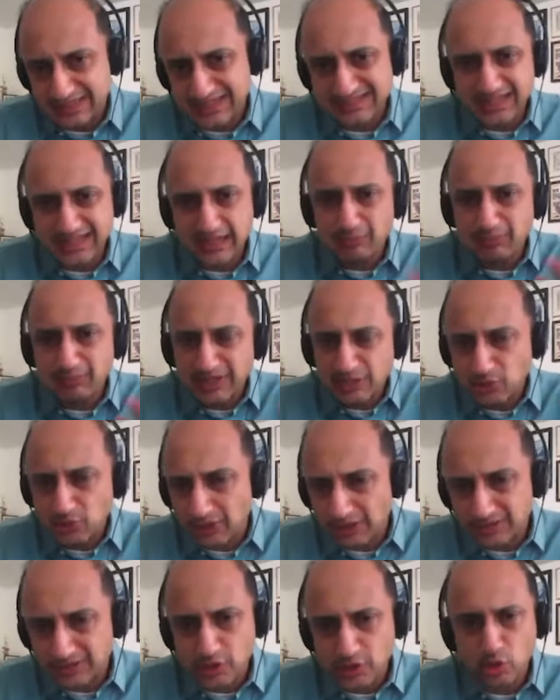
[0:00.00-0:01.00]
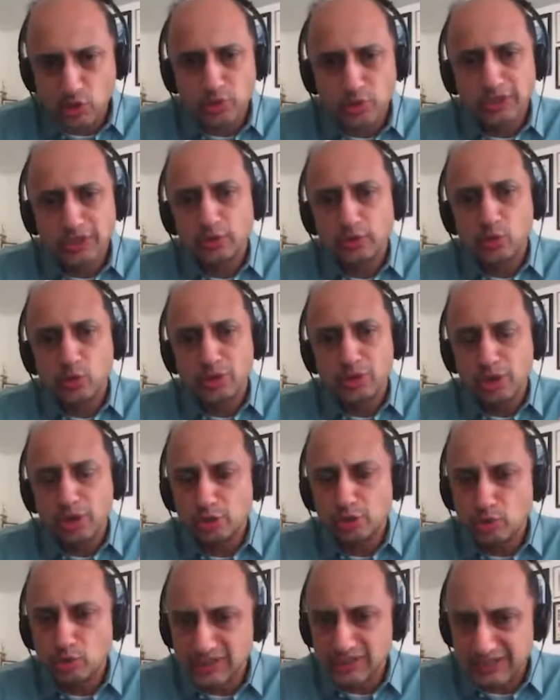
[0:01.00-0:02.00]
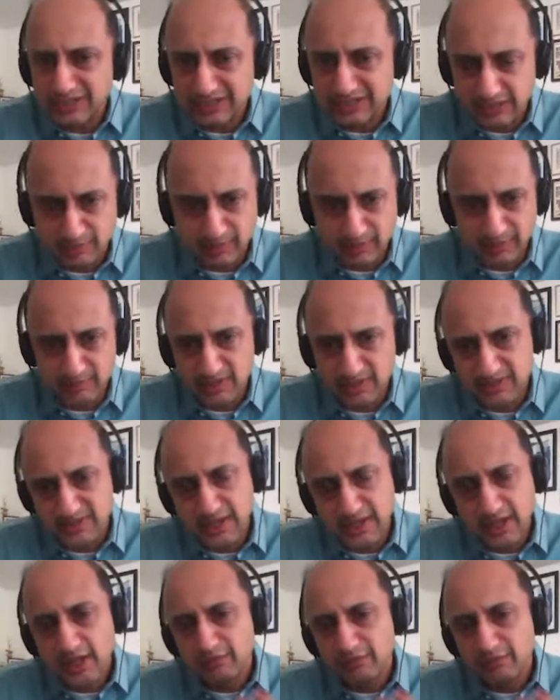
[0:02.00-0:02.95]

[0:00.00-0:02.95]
As I mentioned, this could include your utility payments.